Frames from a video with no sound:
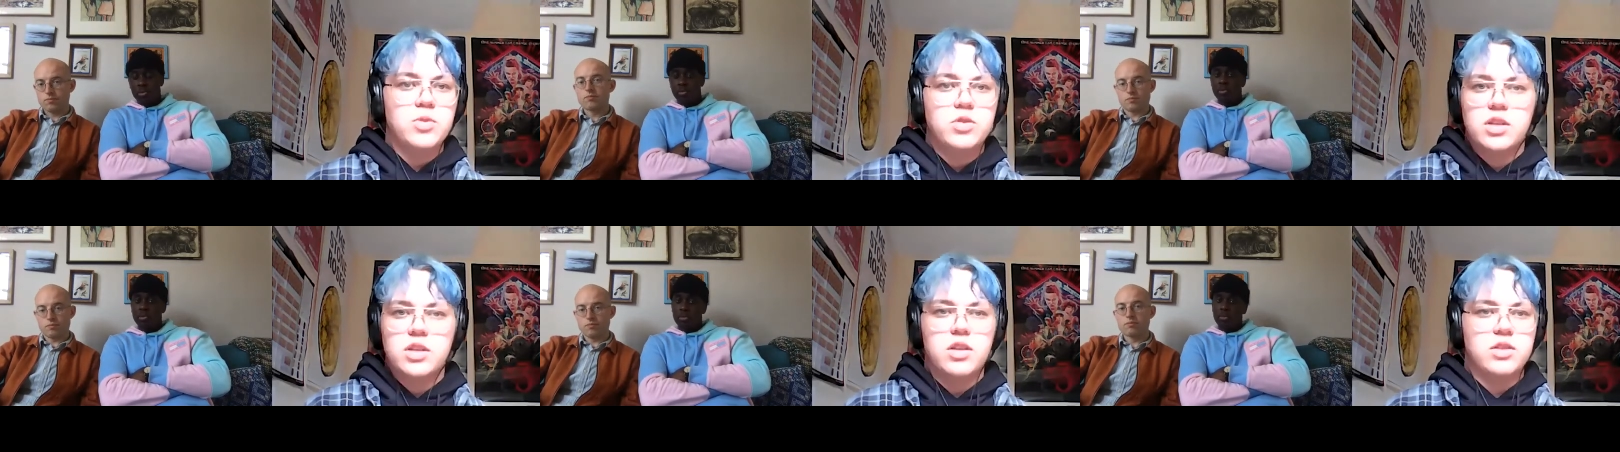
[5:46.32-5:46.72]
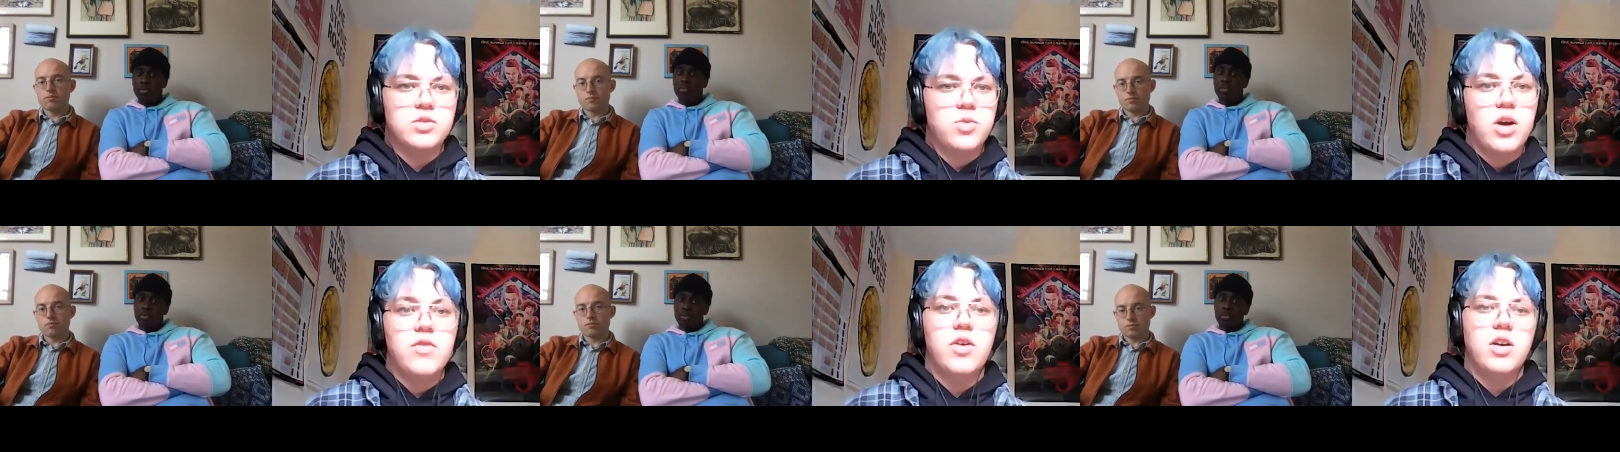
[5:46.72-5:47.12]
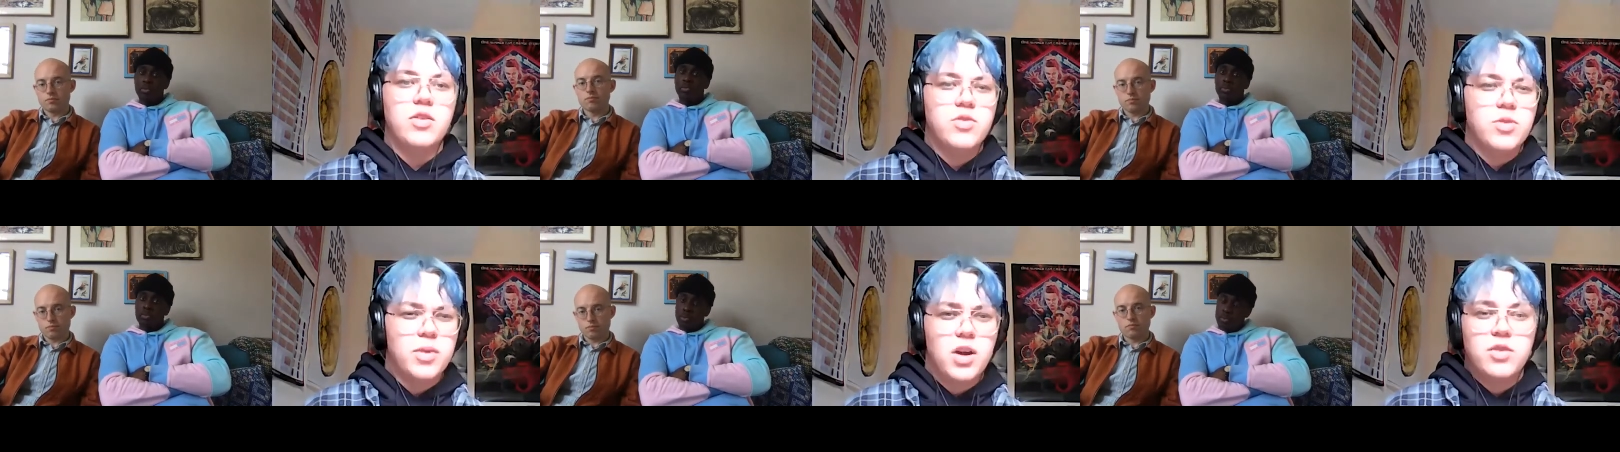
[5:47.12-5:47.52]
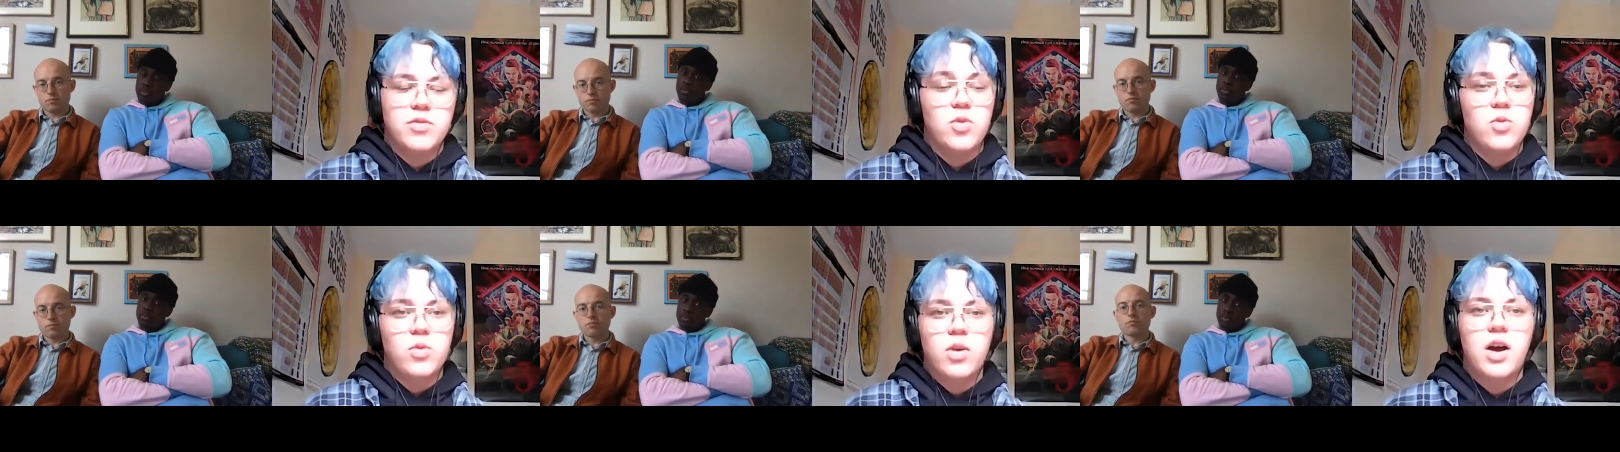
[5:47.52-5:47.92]
Speaker 1: music. That's what I've heard from kind of
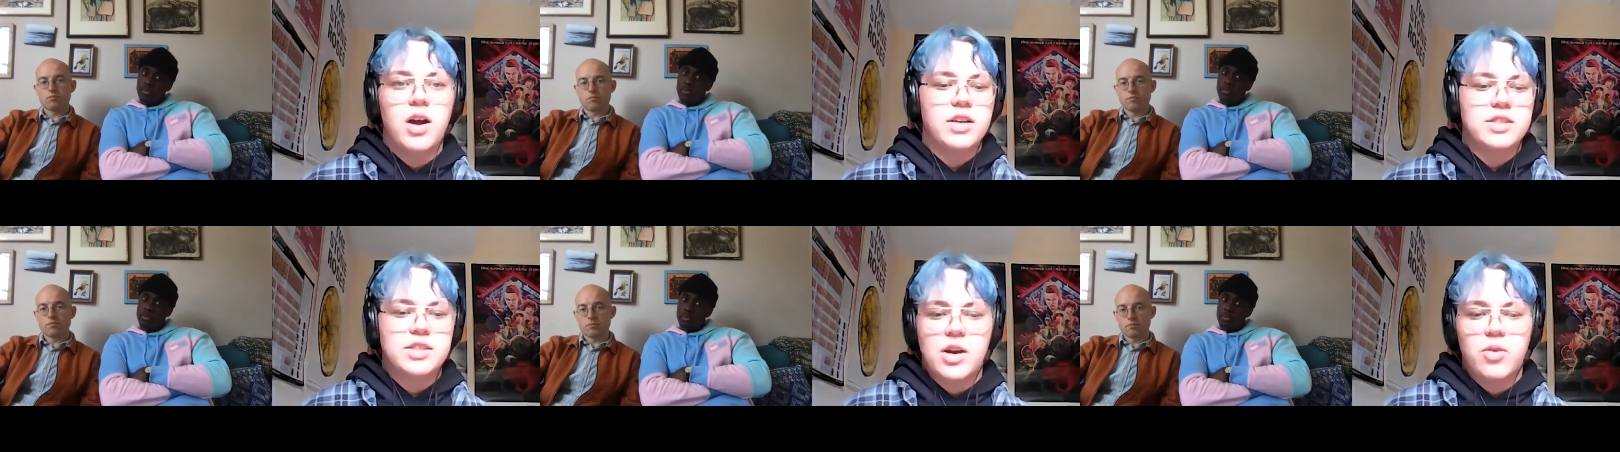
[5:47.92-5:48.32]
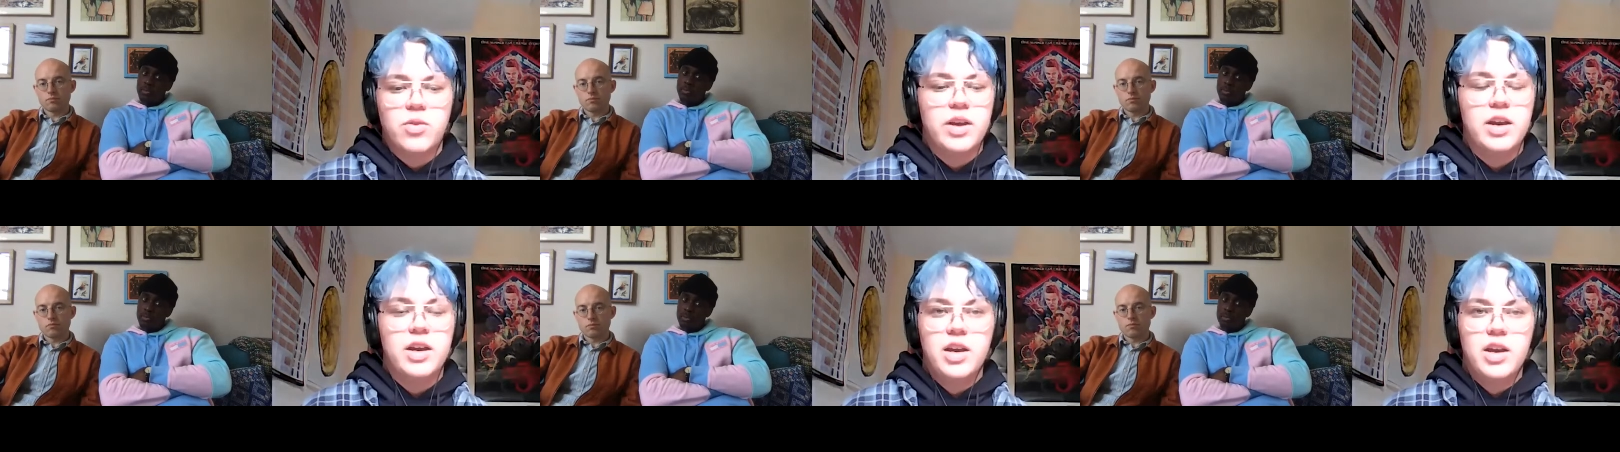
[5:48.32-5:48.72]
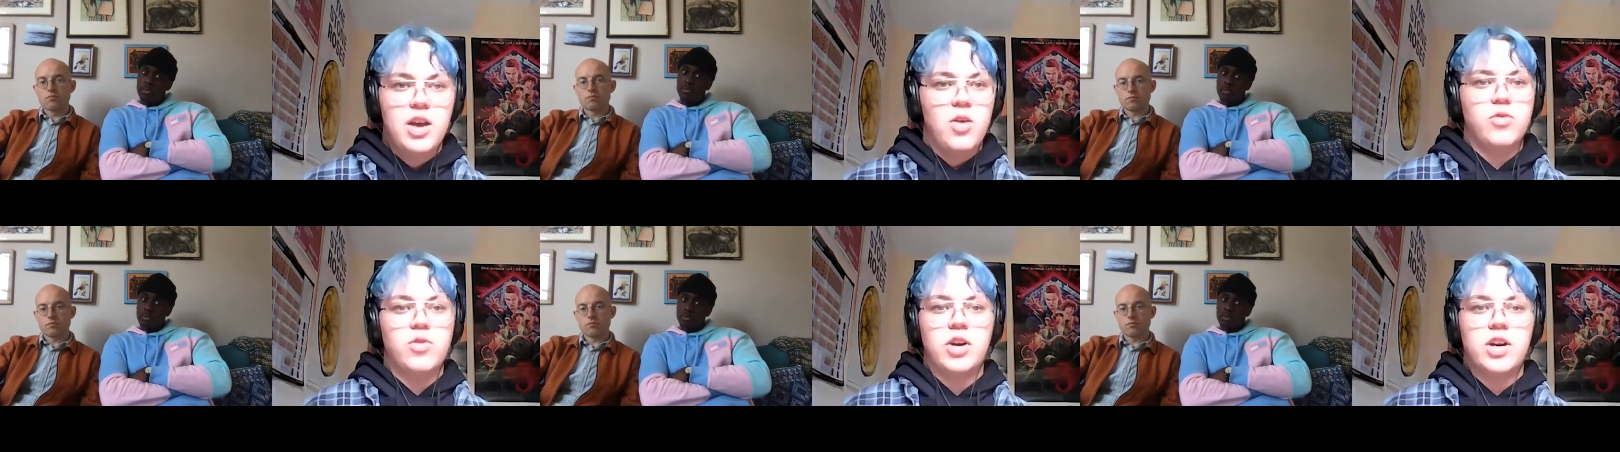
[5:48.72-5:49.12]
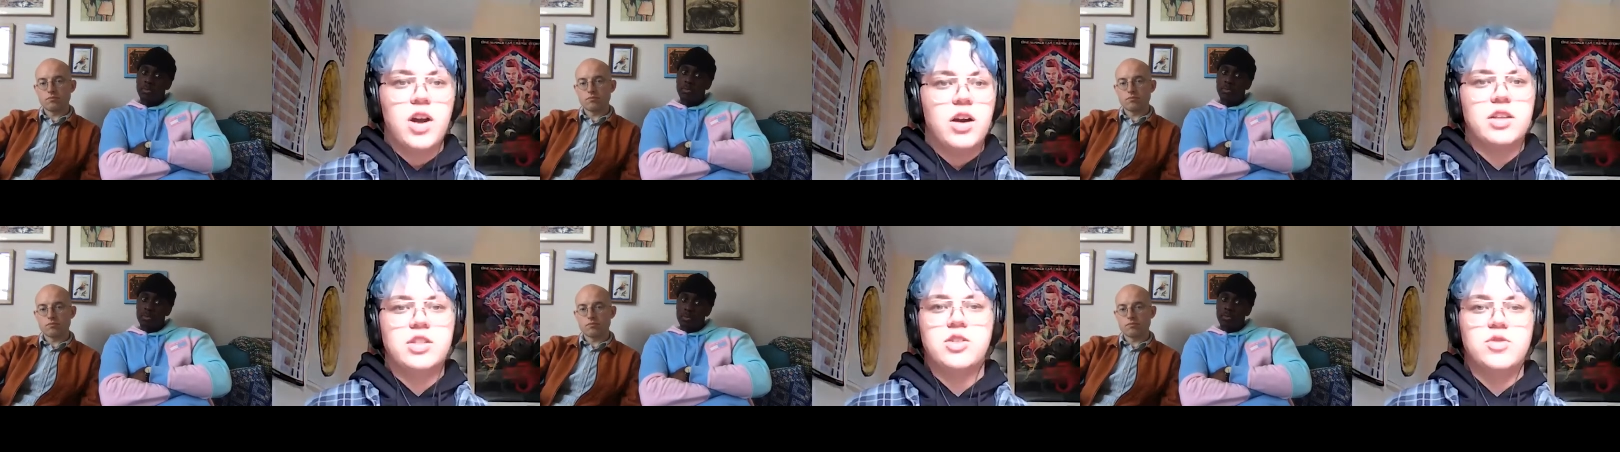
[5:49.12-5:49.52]
all artists out there,
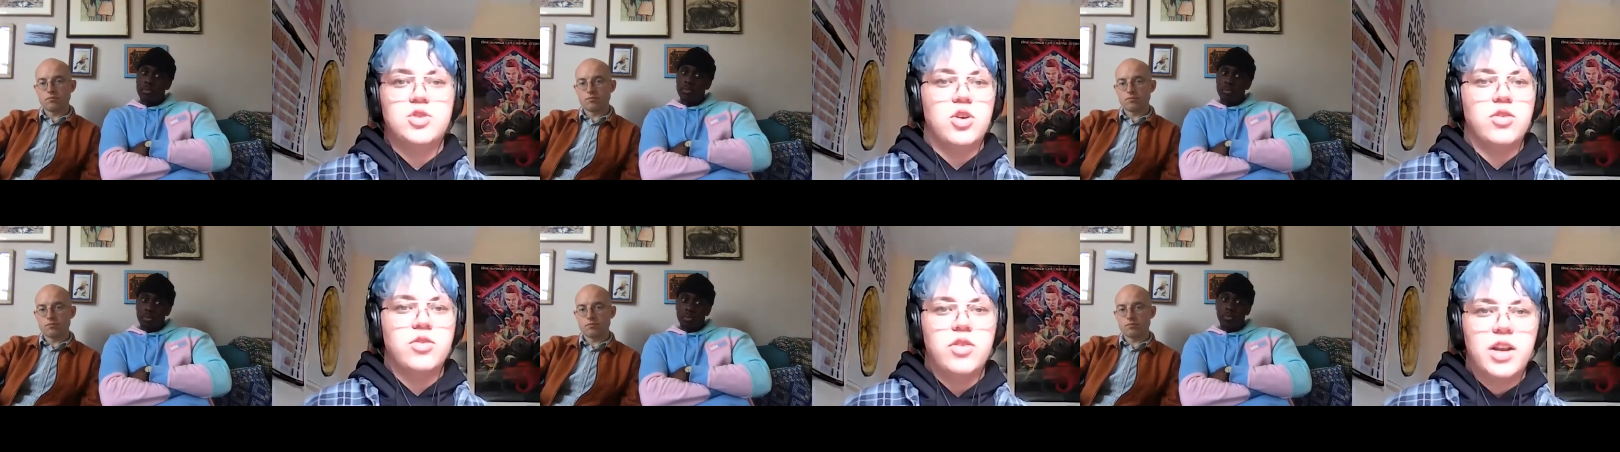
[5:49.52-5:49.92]
regardless of genre.